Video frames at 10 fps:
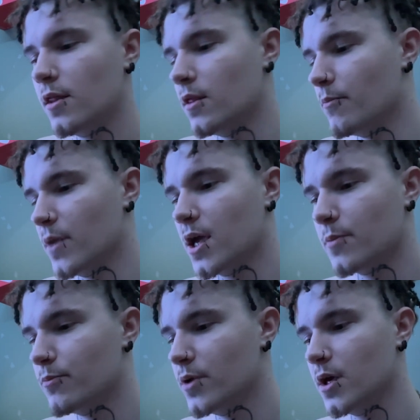The
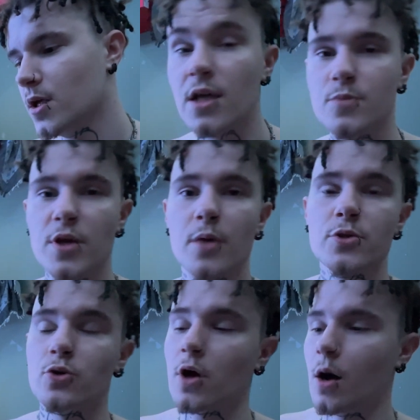main bit is being able
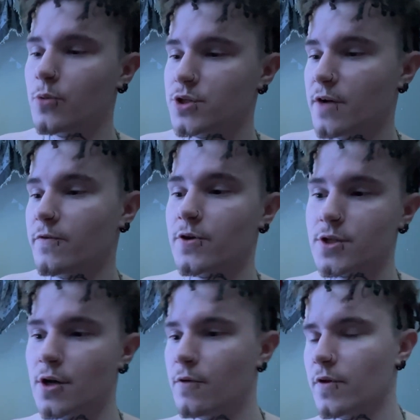to accomplish that for
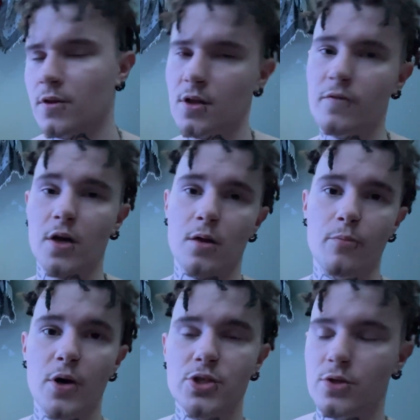yourself, and living on a
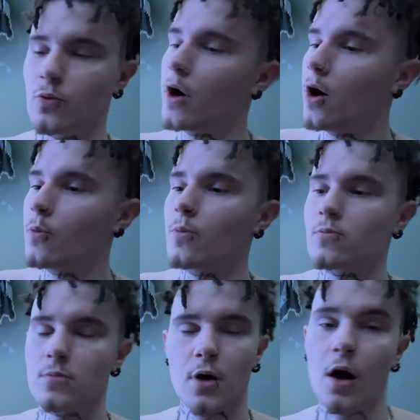budget will help
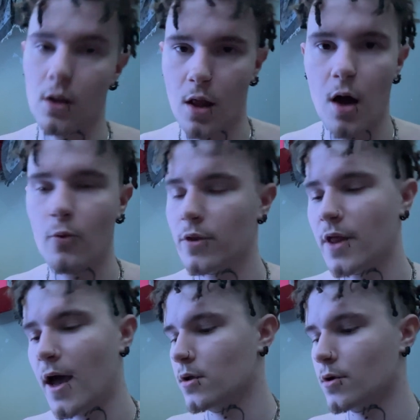a lot with
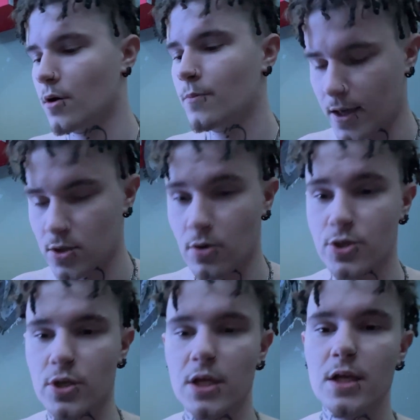that, you know. As long as
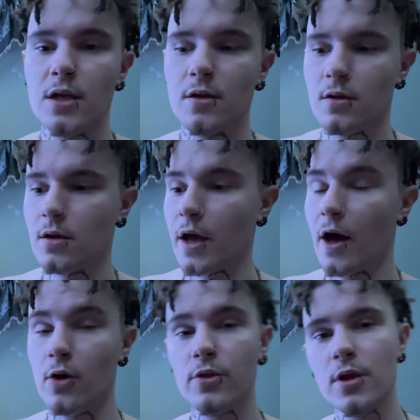you're eating
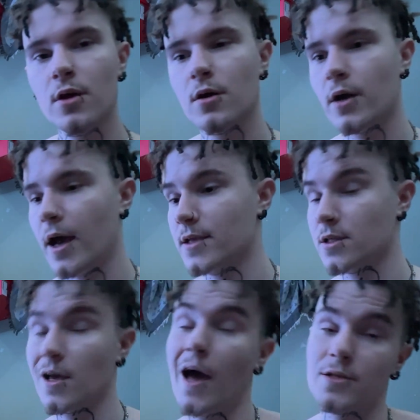healthy, as
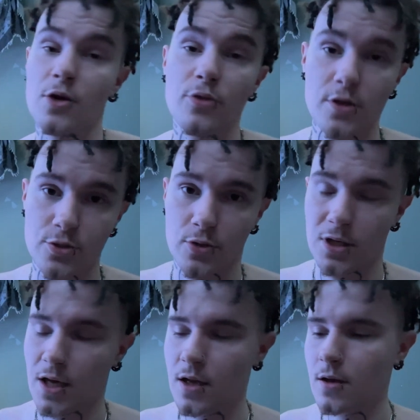healthy as you can
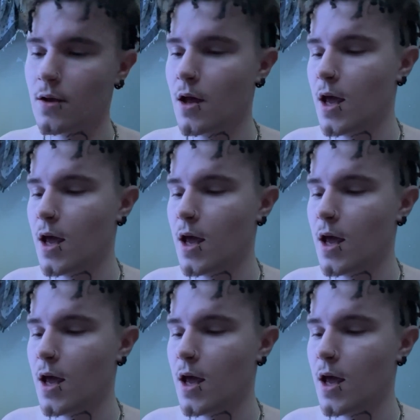get it,